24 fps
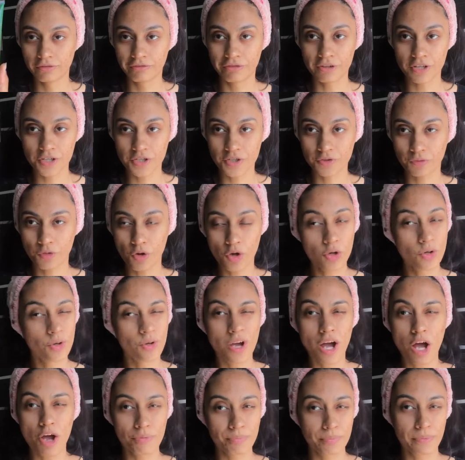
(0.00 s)
First of all,
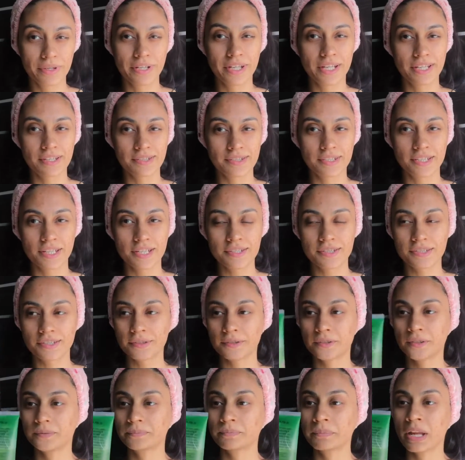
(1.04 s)
look how pretty is this.
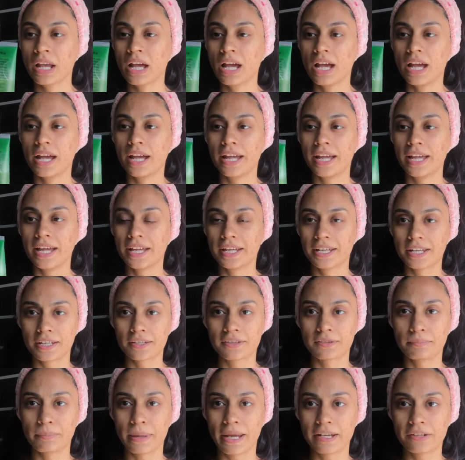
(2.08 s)
It
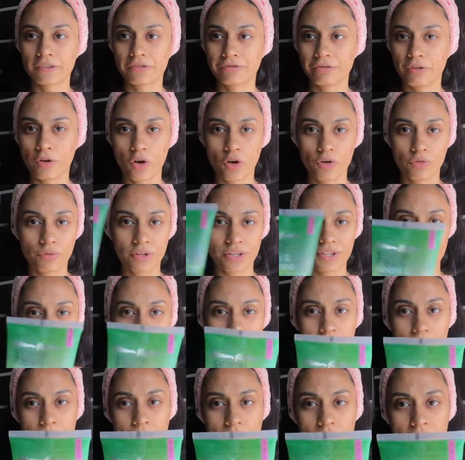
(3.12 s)
is meant for, where's
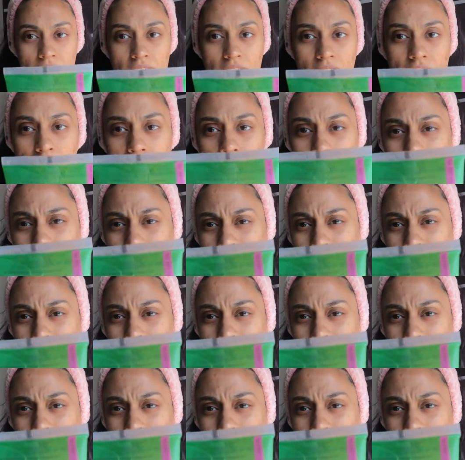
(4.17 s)
the camera? Yeah,